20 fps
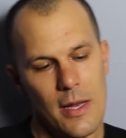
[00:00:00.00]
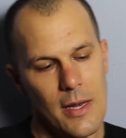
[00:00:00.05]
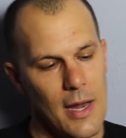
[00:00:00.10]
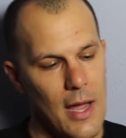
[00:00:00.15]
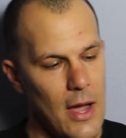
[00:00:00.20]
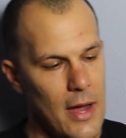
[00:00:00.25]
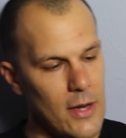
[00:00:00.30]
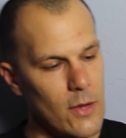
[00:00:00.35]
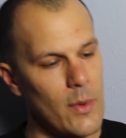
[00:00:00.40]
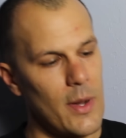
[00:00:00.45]

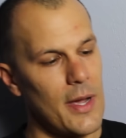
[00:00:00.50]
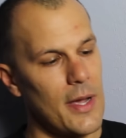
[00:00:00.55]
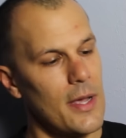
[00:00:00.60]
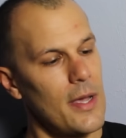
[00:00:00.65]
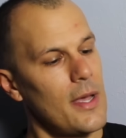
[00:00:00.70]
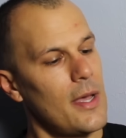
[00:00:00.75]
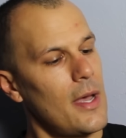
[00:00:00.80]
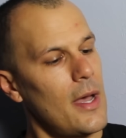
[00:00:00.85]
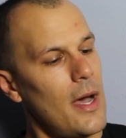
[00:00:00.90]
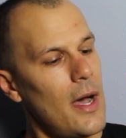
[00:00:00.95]
Now anyway,
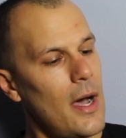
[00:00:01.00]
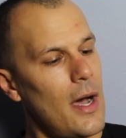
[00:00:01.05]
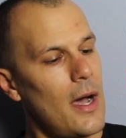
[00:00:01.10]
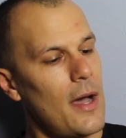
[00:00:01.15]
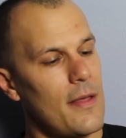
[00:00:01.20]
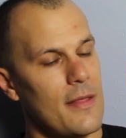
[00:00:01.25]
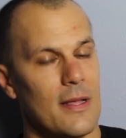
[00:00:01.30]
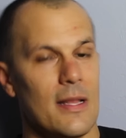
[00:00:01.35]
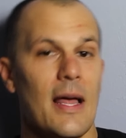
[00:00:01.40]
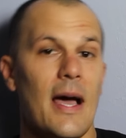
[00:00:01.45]

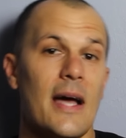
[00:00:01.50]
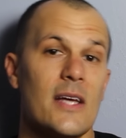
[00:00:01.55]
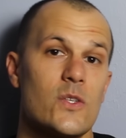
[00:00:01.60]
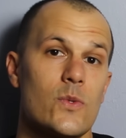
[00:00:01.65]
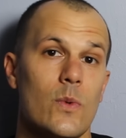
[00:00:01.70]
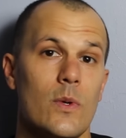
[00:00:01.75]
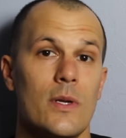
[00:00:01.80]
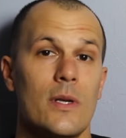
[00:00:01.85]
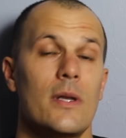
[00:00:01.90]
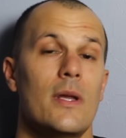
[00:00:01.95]
the
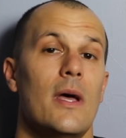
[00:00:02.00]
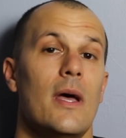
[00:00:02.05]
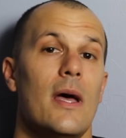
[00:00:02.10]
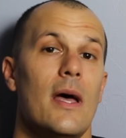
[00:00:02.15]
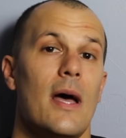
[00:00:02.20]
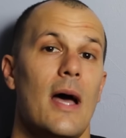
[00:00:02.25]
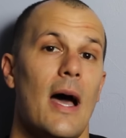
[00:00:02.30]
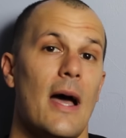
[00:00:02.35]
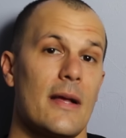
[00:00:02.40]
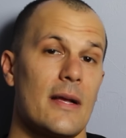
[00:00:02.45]
last one,
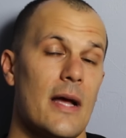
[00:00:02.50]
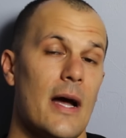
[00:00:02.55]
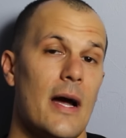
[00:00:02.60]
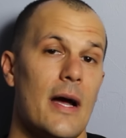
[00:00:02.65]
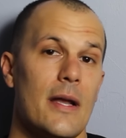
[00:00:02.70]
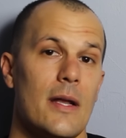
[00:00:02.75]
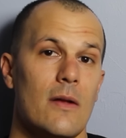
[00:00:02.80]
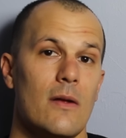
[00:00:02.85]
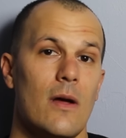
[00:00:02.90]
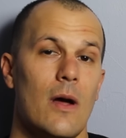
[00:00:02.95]
I
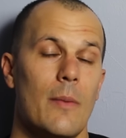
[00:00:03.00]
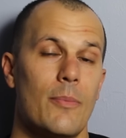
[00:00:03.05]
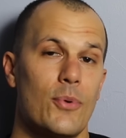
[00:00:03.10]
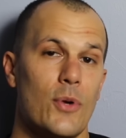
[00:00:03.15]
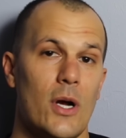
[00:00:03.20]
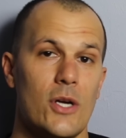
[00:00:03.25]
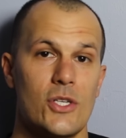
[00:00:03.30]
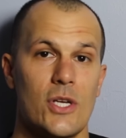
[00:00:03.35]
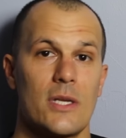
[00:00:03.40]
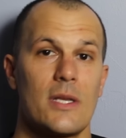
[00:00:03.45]
got a
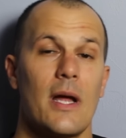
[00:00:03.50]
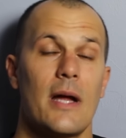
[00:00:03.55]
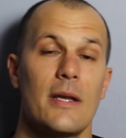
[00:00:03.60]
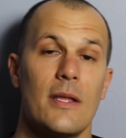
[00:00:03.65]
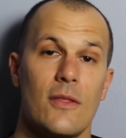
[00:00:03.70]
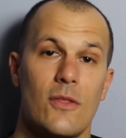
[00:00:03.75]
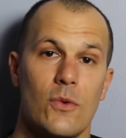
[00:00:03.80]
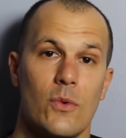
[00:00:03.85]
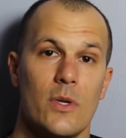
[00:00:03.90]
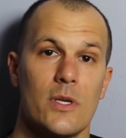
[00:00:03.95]
Project
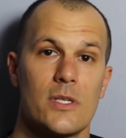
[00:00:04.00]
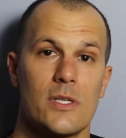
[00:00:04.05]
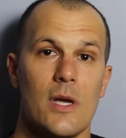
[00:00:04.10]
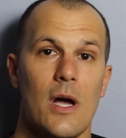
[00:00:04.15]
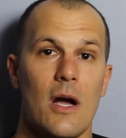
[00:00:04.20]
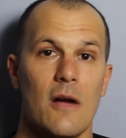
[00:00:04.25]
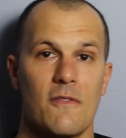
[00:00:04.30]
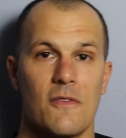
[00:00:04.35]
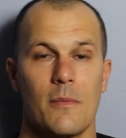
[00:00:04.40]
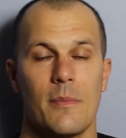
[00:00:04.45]
93
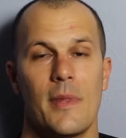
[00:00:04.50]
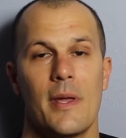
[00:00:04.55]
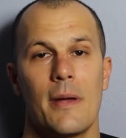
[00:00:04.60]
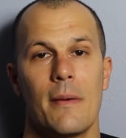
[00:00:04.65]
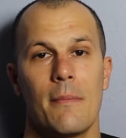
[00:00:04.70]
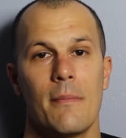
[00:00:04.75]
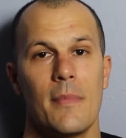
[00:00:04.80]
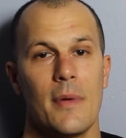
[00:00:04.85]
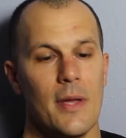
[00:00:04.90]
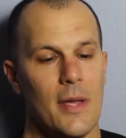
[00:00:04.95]
sock from
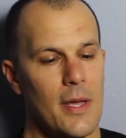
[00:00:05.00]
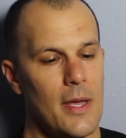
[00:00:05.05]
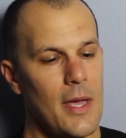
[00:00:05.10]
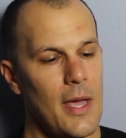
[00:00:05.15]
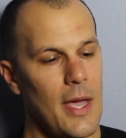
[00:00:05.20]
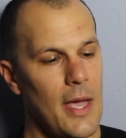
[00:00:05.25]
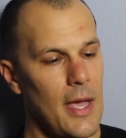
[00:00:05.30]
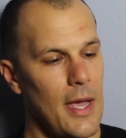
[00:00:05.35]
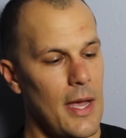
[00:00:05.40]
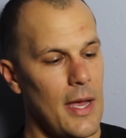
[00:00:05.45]
them,
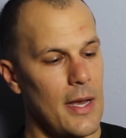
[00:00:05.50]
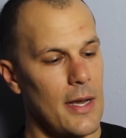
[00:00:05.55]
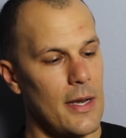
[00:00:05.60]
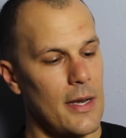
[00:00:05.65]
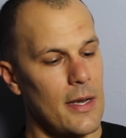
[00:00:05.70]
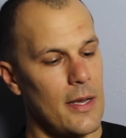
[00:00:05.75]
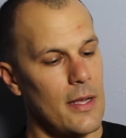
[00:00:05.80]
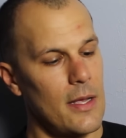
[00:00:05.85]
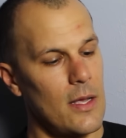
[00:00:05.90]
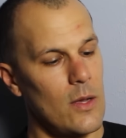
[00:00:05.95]

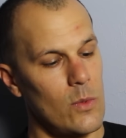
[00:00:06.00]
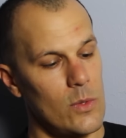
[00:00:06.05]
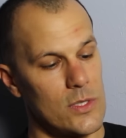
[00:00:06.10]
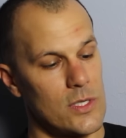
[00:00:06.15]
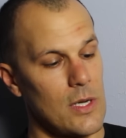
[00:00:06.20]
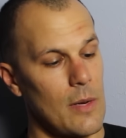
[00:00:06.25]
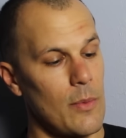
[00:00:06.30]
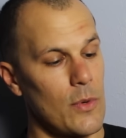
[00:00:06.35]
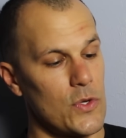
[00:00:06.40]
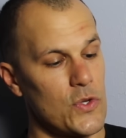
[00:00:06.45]
and it was
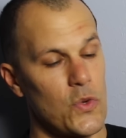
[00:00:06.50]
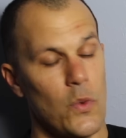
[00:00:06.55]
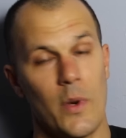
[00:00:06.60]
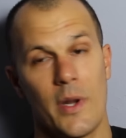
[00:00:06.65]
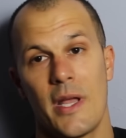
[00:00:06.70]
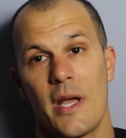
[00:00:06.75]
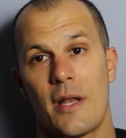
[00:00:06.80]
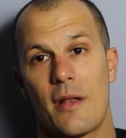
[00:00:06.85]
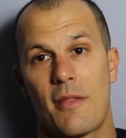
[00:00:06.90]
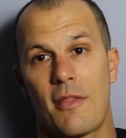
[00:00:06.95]
number
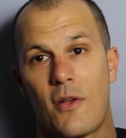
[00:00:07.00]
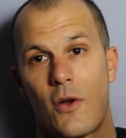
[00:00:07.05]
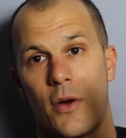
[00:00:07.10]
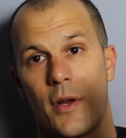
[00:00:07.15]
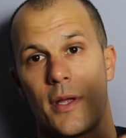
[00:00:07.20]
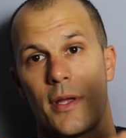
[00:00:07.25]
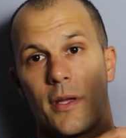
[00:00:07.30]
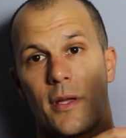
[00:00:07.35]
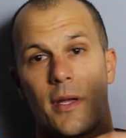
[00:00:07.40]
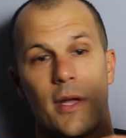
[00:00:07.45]
20 out of
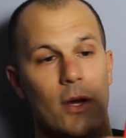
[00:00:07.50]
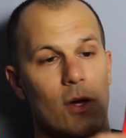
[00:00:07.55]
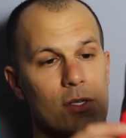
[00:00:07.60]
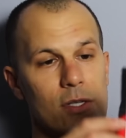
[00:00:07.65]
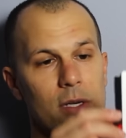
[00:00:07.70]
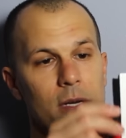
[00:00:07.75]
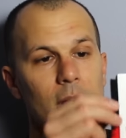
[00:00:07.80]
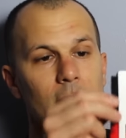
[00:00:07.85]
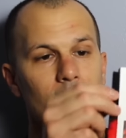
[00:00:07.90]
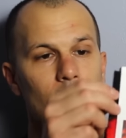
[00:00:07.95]
30. Here's
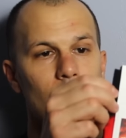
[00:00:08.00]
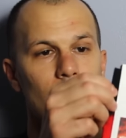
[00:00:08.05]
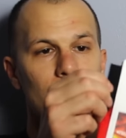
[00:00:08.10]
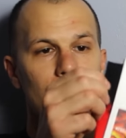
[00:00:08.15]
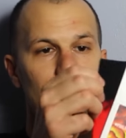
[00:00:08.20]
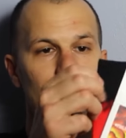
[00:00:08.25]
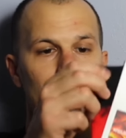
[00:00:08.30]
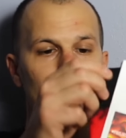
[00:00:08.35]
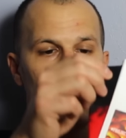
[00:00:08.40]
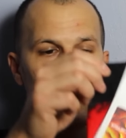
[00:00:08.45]
another
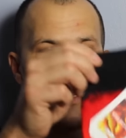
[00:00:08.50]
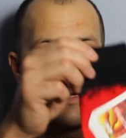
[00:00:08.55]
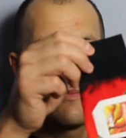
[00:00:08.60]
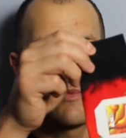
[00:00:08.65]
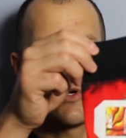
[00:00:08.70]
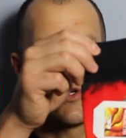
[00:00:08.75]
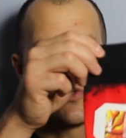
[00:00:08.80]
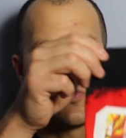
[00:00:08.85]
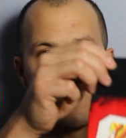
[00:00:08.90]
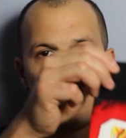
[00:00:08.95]
one,
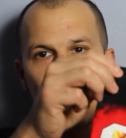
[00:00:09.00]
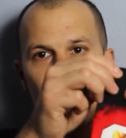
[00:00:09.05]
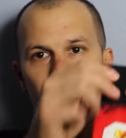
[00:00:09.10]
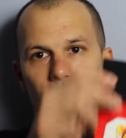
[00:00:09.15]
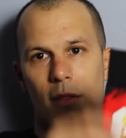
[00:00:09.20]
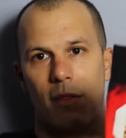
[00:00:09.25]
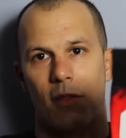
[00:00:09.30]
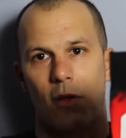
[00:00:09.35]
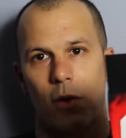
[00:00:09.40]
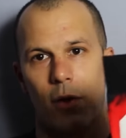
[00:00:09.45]
number 20 out
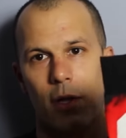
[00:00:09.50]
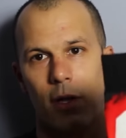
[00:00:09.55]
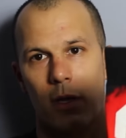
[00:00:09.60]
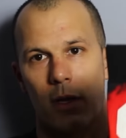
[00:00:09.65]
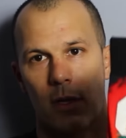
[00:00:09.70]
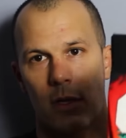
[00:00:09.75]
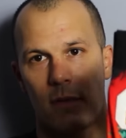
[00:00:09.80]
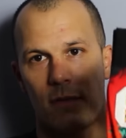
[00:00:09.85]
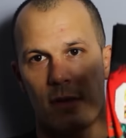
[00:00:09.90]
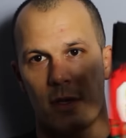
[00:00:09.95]
of 30. I
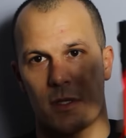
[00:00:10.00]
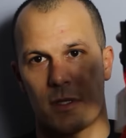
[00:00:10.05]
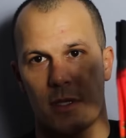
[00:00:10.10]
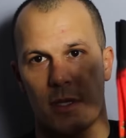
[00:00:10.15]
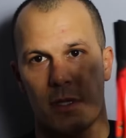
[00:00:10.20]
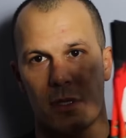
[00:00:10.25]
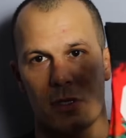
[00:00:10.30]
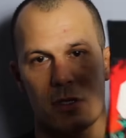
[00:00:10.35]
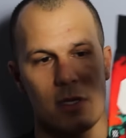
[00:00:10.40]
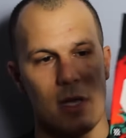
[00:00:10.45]
don't know if you can
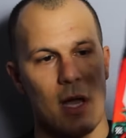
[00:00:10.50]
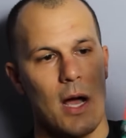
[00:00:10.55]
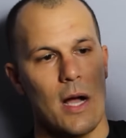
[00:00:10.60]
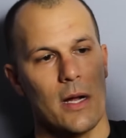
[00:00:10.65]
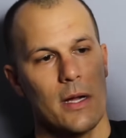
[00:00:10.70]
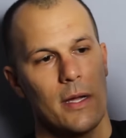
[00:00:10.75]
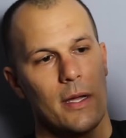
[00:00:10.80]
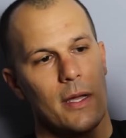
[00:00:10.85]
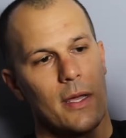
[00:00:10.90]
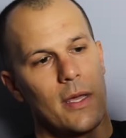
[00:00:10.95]
see this
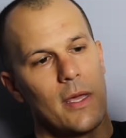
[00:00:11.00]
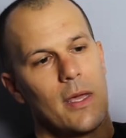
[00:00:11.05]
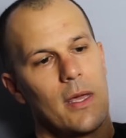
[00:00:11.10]
sock.